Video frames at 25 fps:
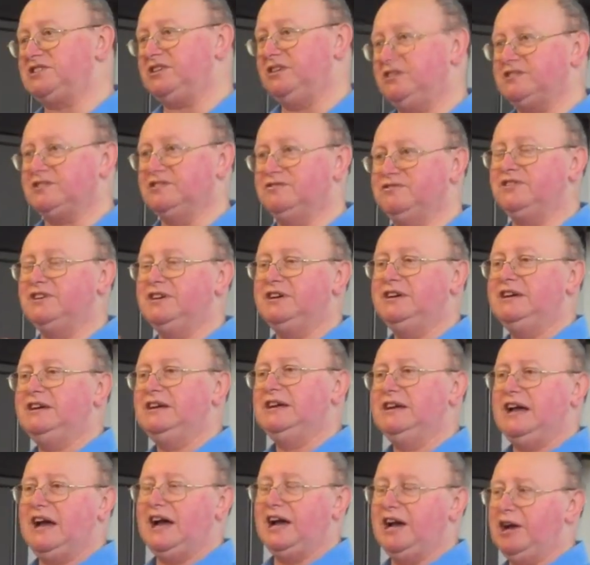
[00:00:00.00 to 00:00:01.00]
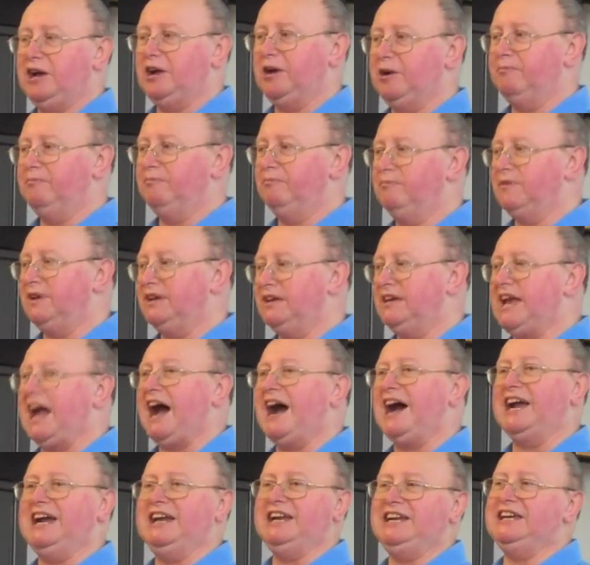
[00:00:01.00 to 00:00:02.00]
sort of
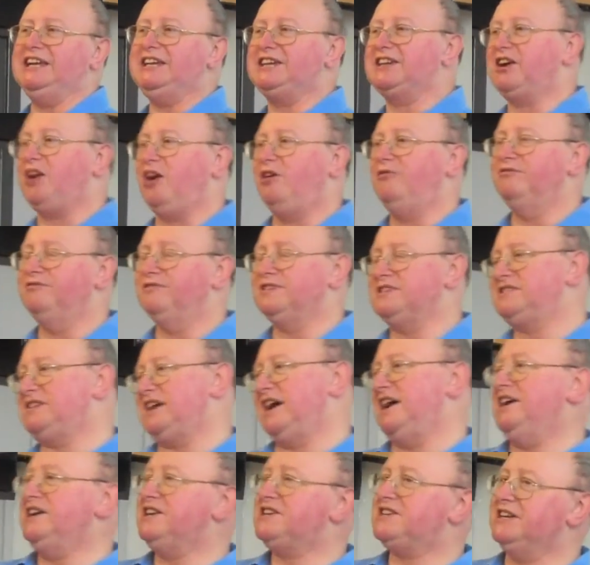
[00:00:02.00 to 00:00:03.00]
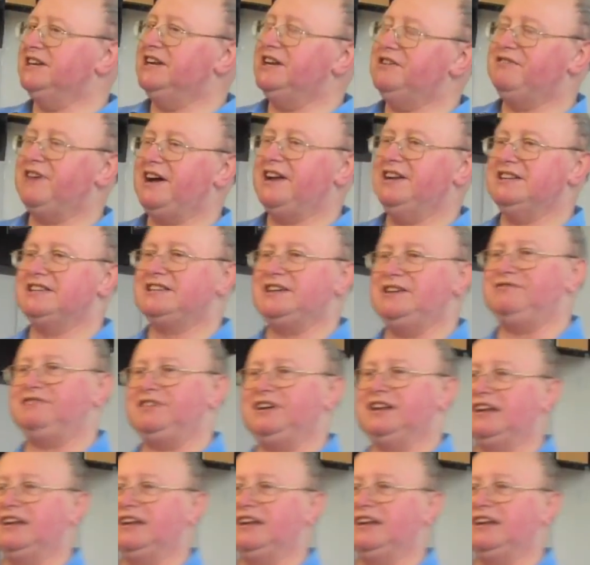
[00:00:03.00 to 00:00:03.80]
guided conversation event, if